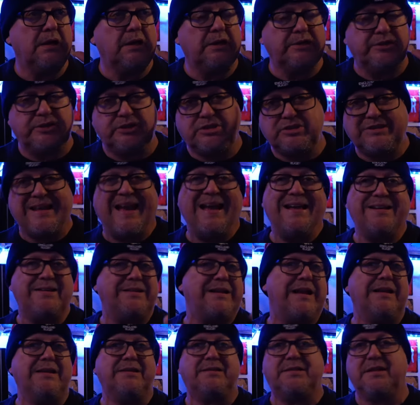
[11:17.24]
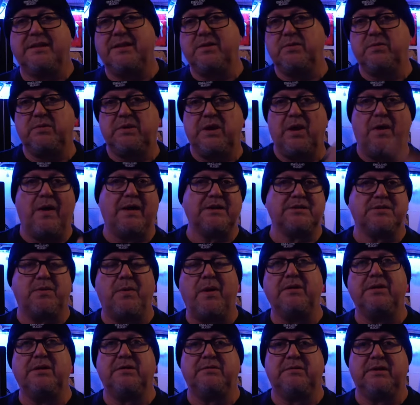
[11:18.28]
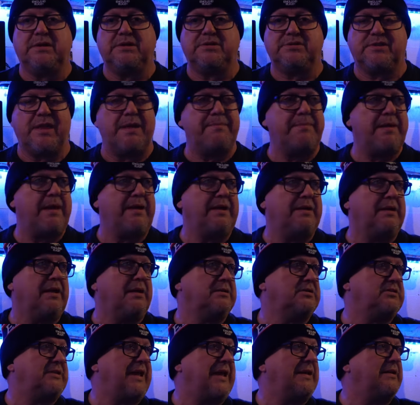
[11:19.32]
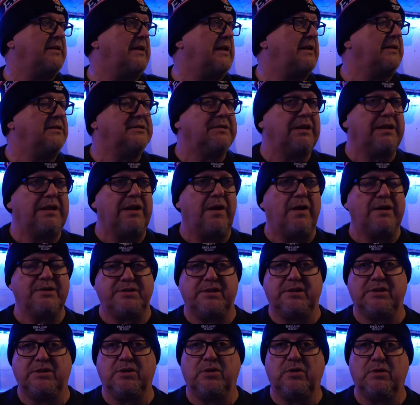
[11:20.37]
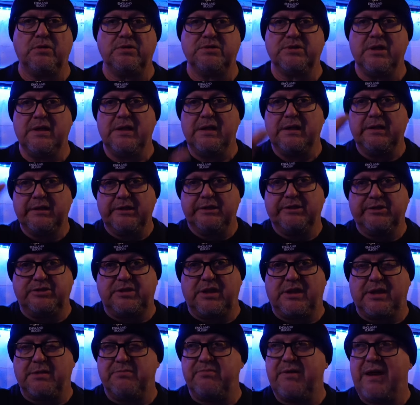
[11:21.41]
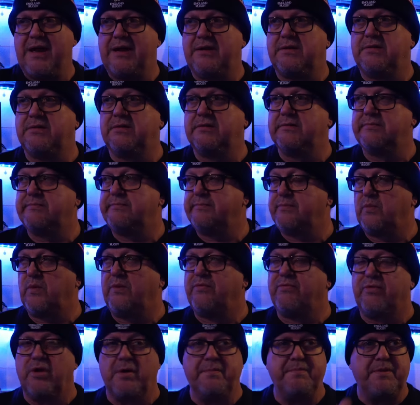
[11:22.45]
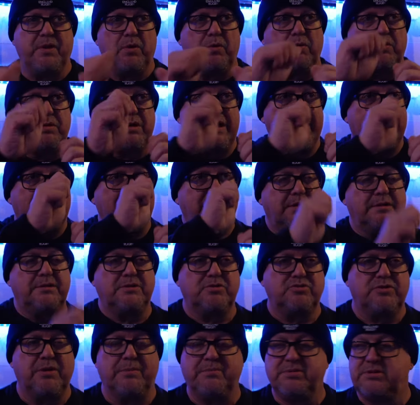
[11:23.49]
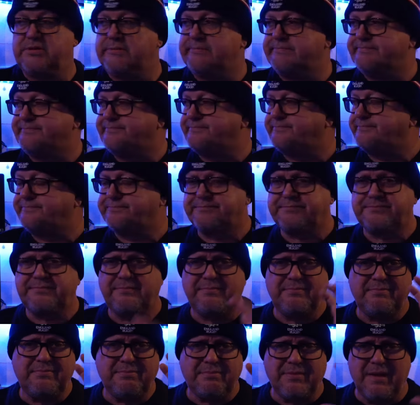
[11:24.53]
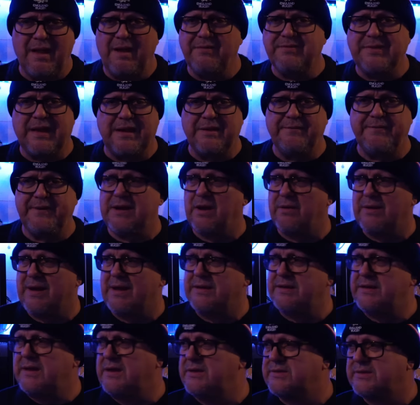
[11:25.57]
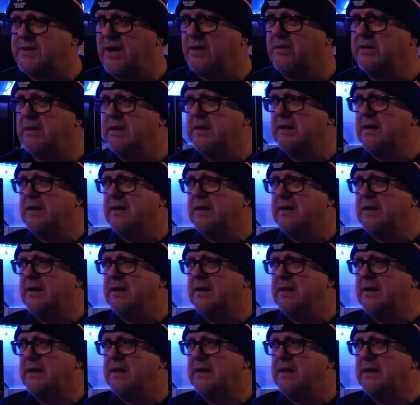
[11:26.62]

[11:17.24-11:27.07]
She's standard LED lights. I won't list them. uh, standard LED lights indoors. Stick them round with um, little connecting strips. I've done a video on that years ago